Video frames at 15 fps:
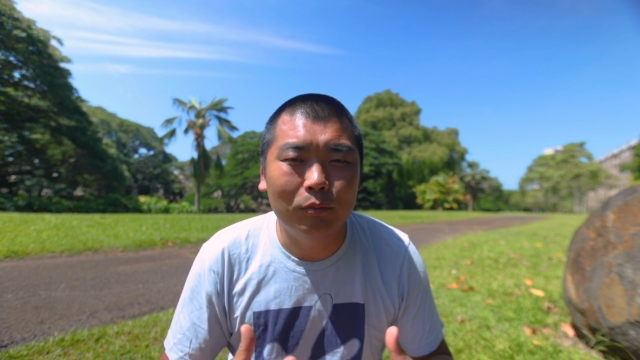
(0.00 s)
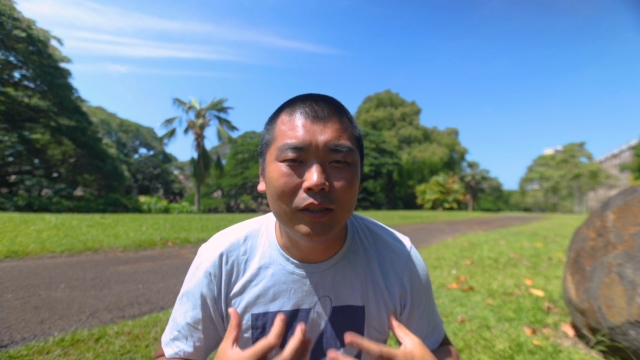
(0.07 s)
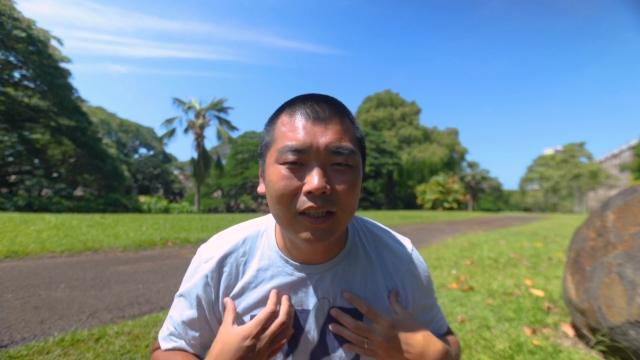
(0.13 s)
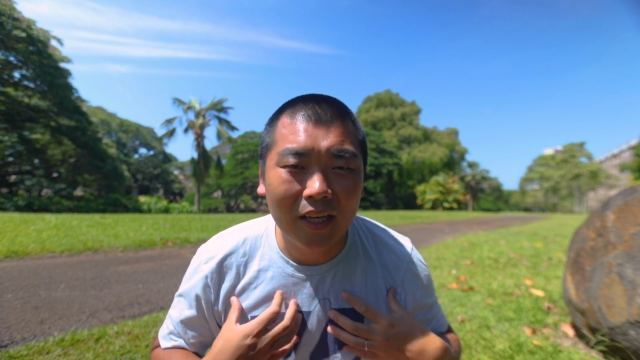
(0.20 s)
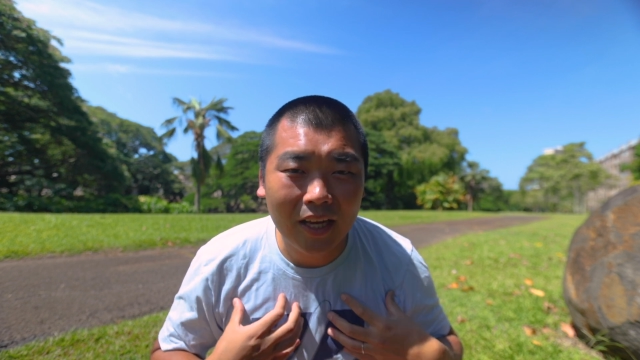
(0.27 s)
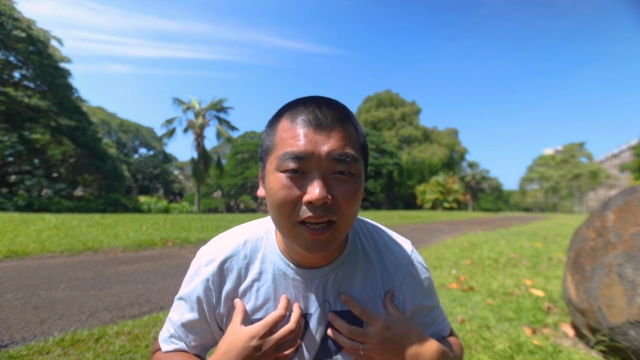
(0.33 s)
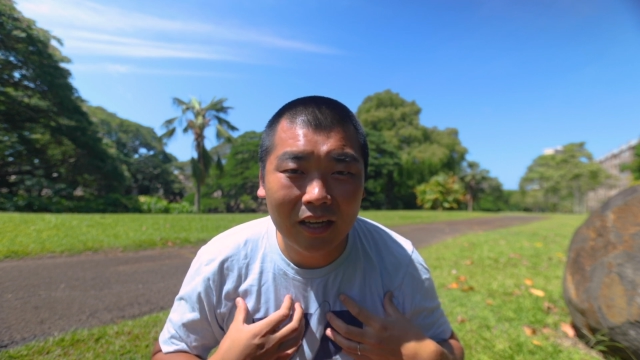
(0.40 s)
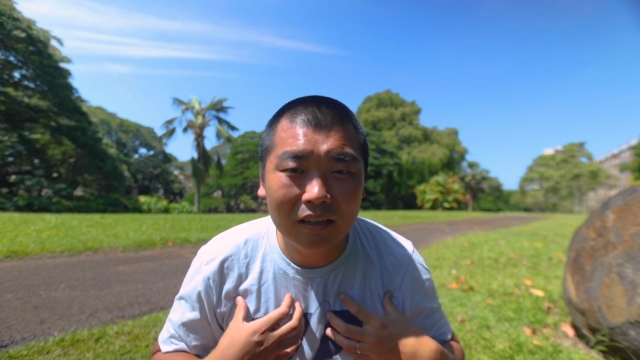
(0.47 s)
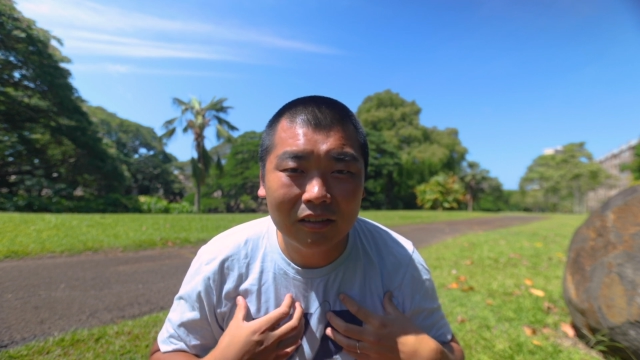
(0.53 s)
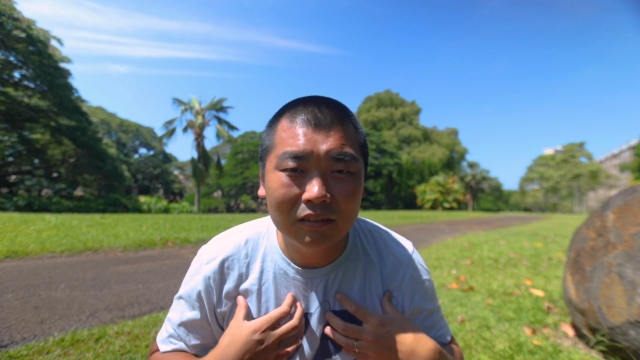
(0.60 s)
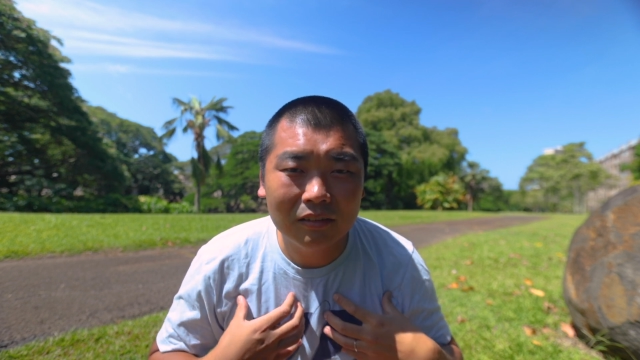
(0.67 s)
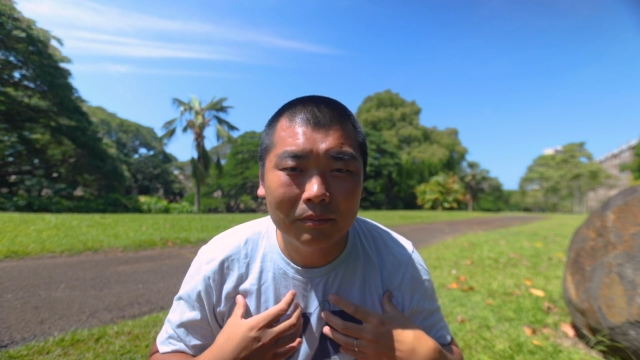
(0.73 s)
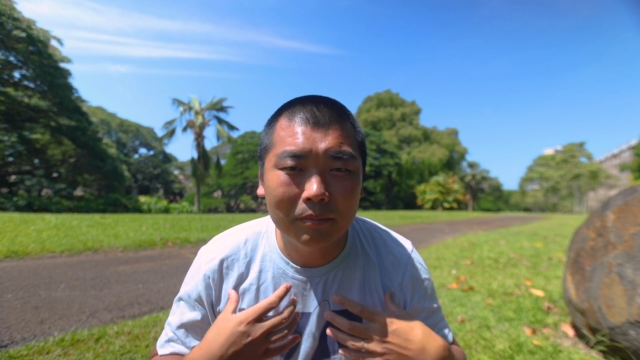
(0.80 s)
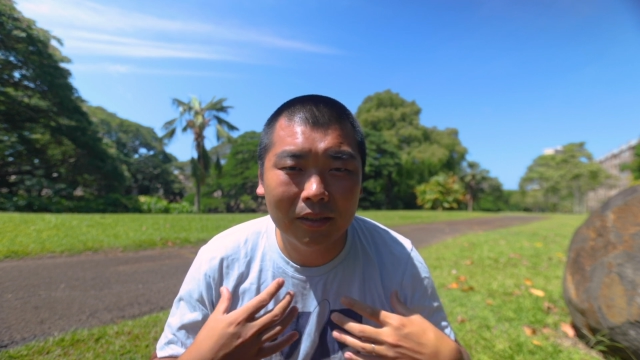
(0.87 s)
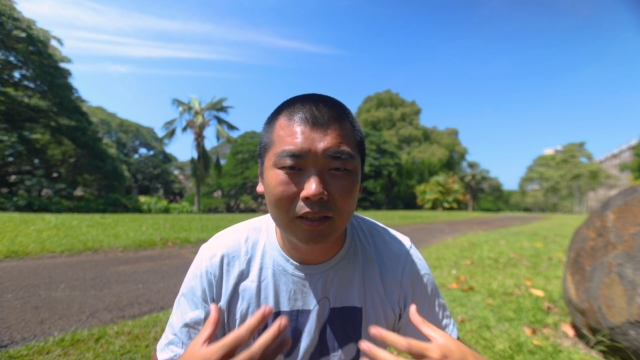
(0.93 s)
we have,
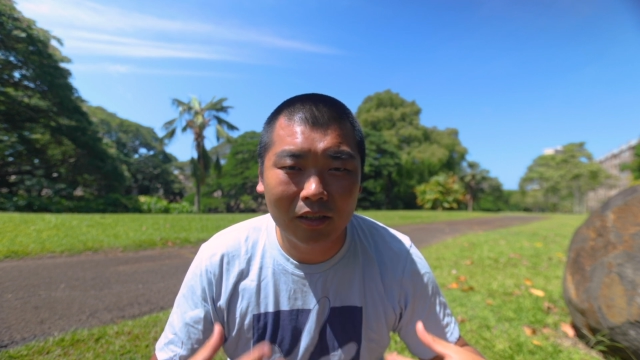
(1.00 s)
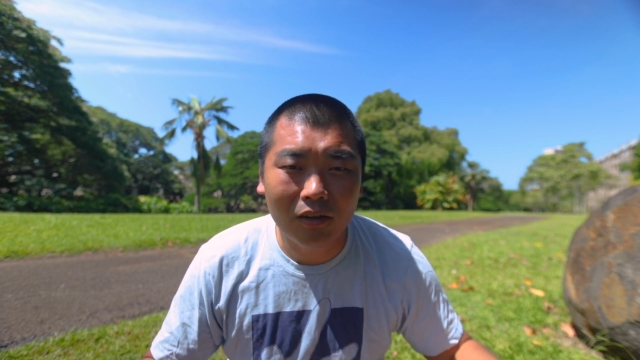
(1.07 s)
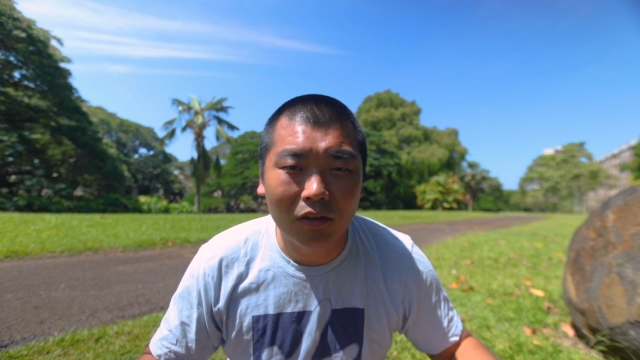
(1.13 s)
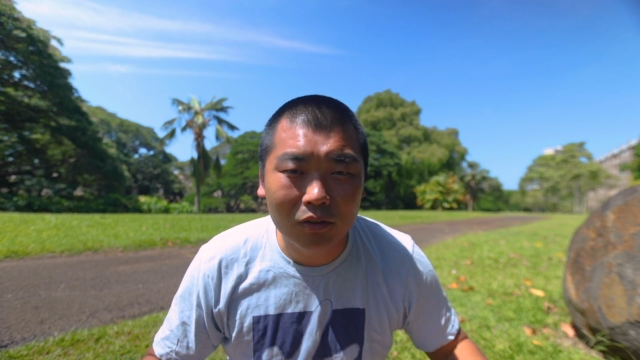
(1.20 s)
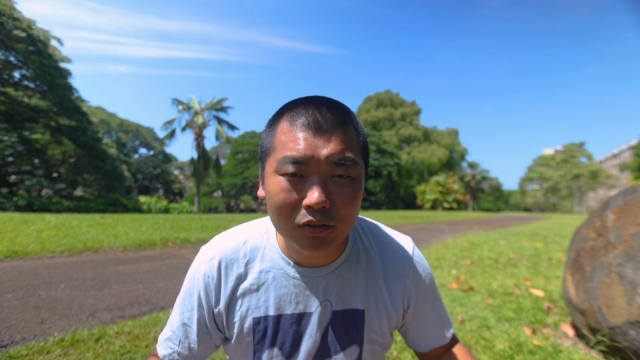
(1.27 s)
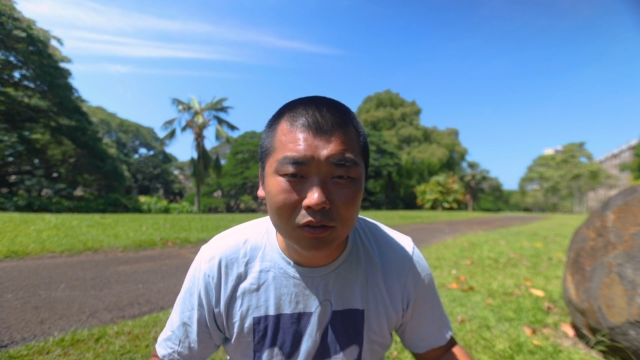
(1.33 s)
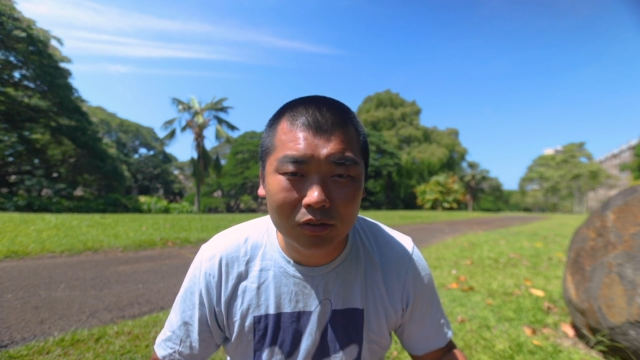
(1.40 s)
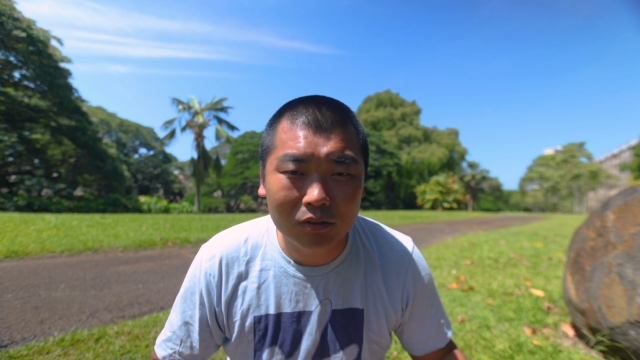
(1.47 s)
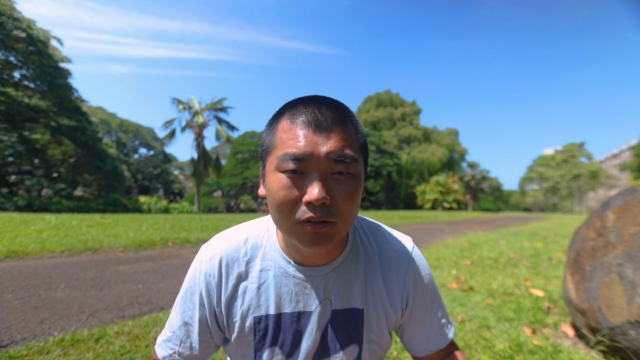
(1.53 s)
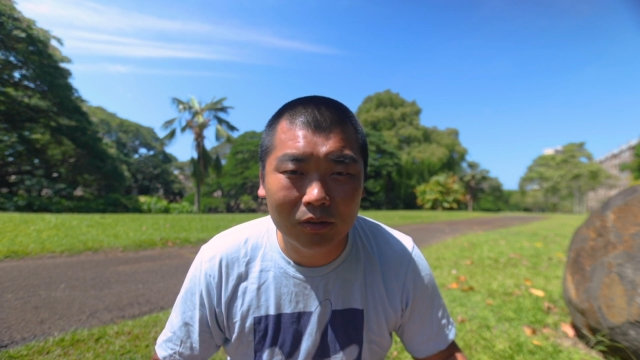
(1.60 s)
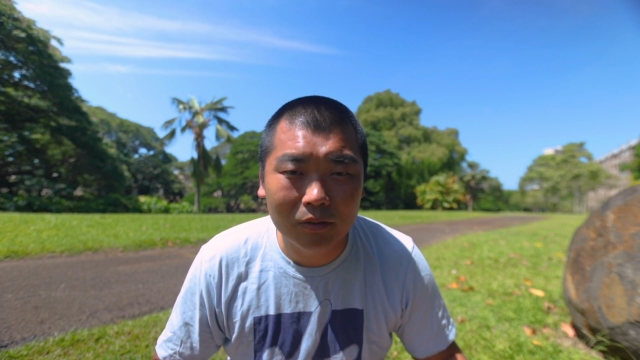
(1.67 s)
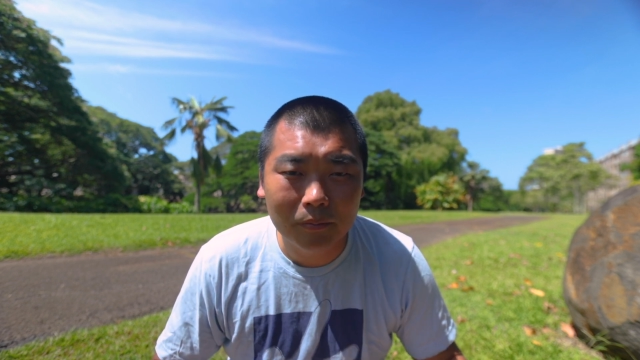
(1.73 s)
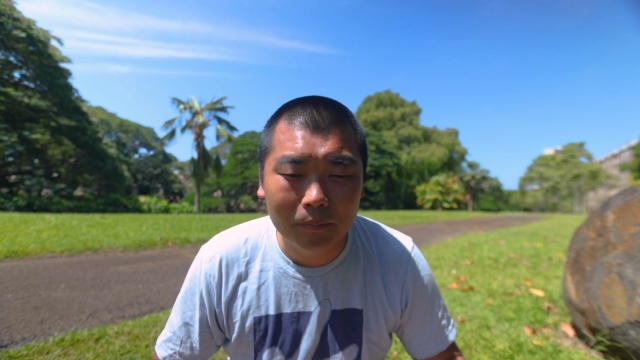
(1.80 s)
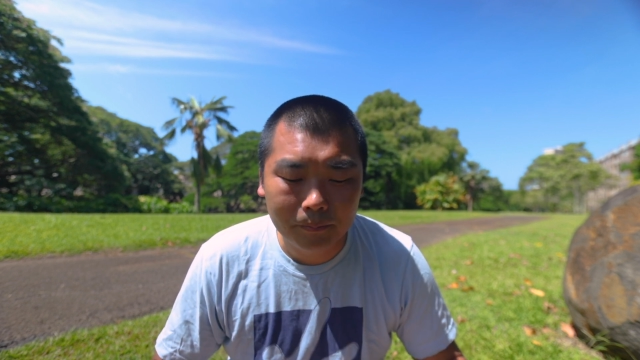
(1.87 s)
but also